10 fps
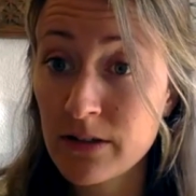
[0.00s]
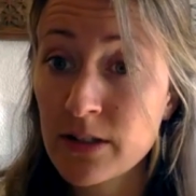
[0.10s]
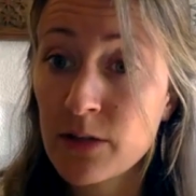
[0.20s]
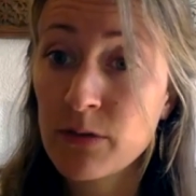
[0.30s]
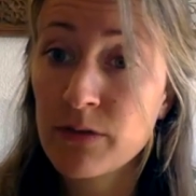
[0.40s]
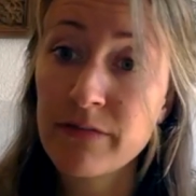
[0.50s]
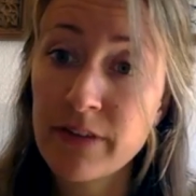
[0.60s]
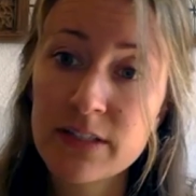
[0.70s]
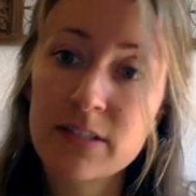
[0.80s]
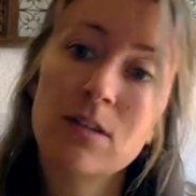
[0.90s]
that we've
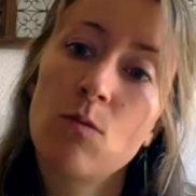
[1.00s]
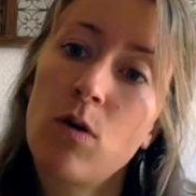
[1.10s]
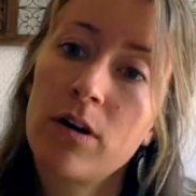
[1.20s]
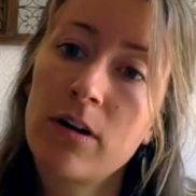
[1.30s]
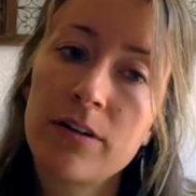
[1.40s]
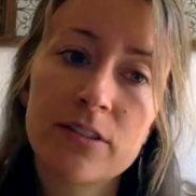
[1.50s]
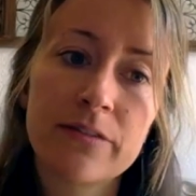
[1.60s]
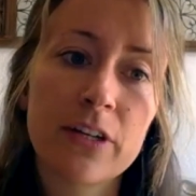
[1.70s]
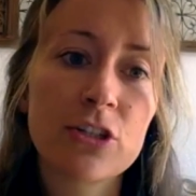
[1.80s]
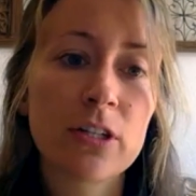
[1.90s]
invested in water
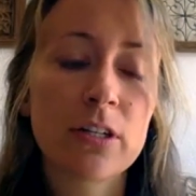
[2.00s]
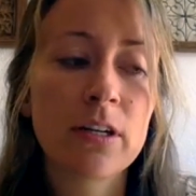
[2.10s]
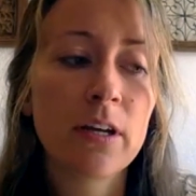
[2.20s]
conservation.